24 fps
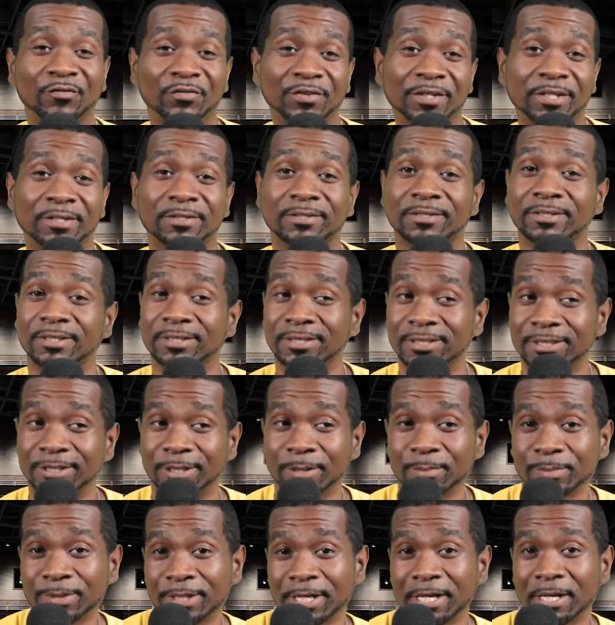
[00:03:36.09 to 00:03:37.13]
fear
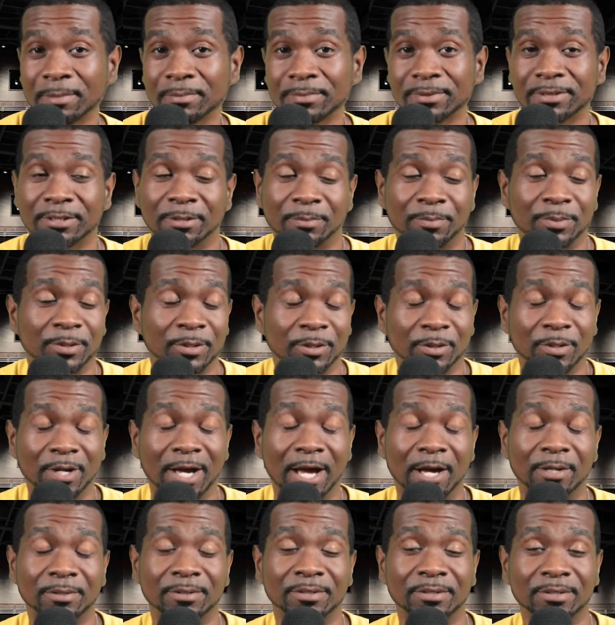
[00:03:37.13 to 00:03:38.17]
sometimes, depending on
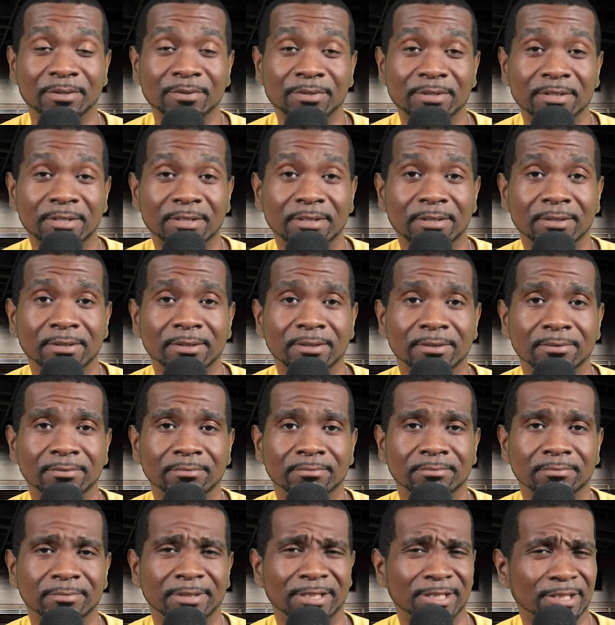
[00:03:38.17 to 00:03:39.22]
how you use it,
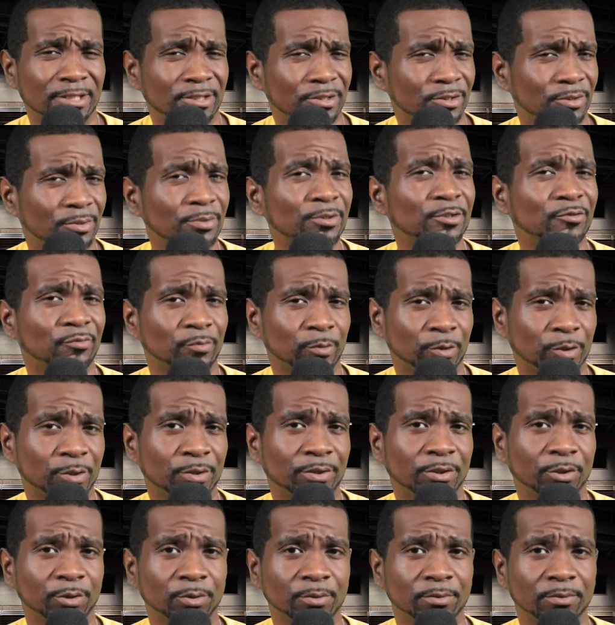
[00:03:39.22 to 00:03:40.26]
is useful to
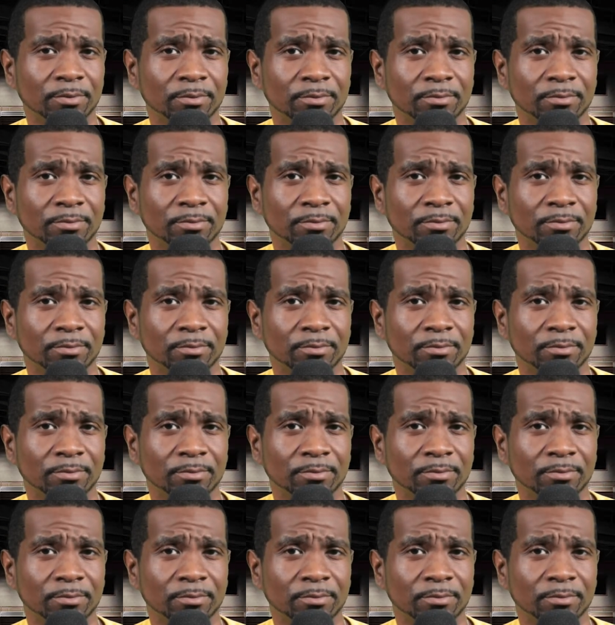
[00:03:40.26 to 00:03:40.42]
you?